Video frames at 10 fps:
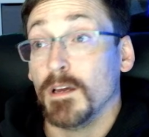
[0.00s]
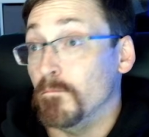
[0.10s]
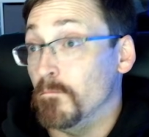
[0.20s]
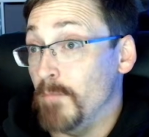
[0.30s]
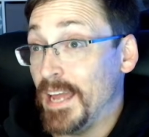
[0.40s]

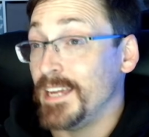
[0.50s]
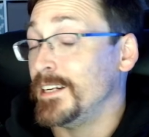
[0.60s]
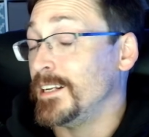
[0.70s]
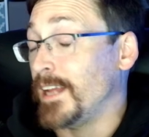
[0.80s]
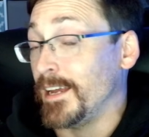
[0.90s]

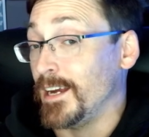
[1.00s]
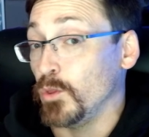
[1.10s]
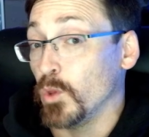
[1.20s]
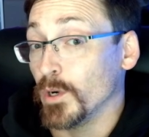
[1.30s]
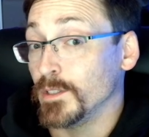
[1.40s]
making an AI
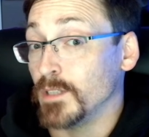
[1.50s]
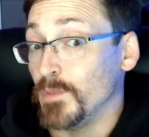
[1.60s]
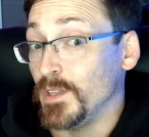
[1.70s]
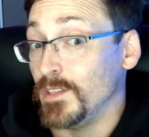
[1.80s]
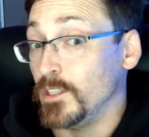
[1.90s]
learn
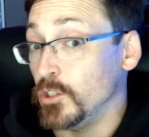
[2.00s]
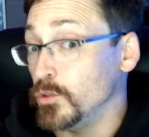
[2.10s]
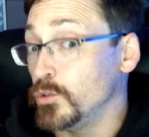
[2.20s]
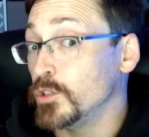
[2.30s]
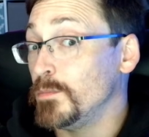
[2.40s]
something, then
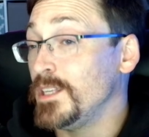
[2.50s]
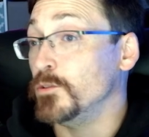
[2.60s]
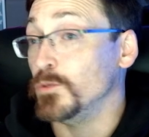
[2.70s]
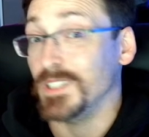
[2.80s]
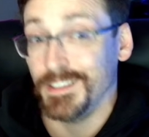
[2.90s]
you should be
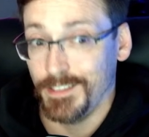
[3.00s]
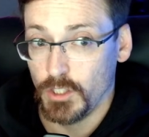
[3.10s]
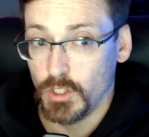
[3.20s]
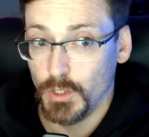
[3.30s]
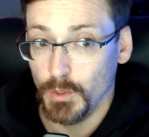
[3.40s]
using
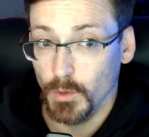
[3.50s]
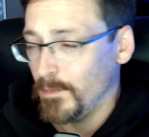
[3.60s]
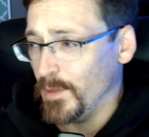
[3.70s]
this too.